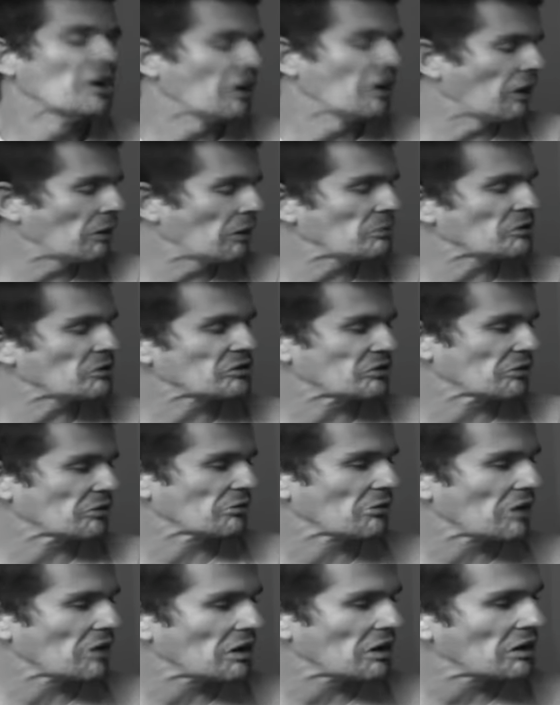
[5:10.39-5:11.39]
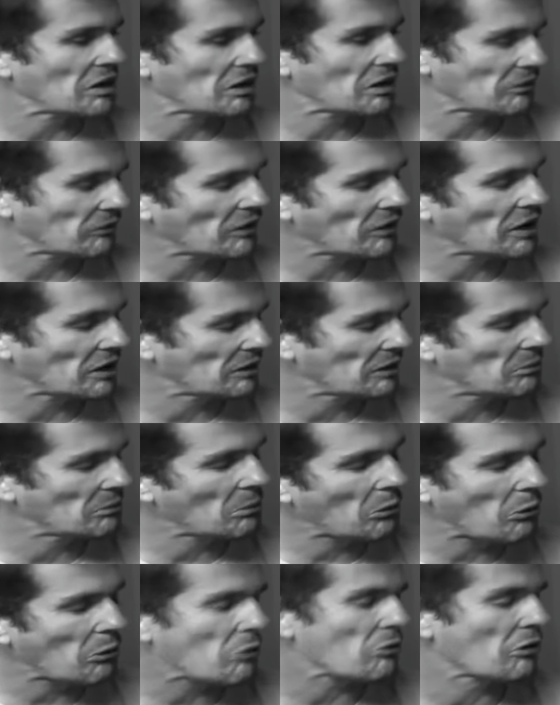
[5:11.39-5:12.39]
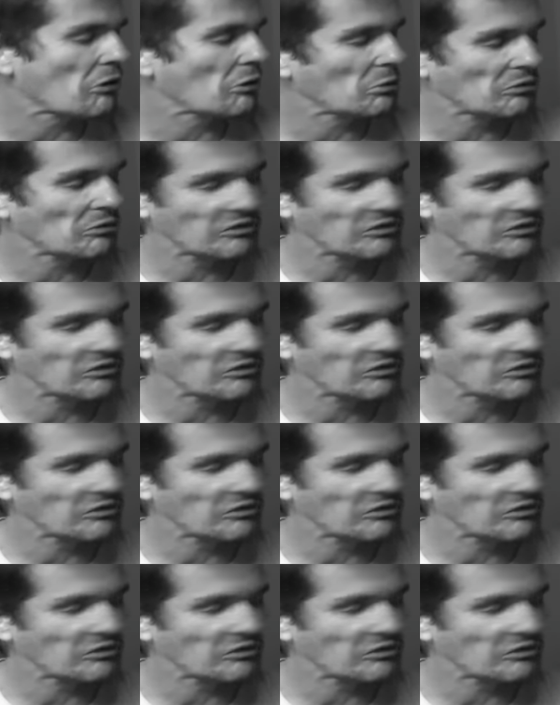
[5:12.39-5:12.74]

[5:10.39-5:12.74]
I'm just a redneck fucking moron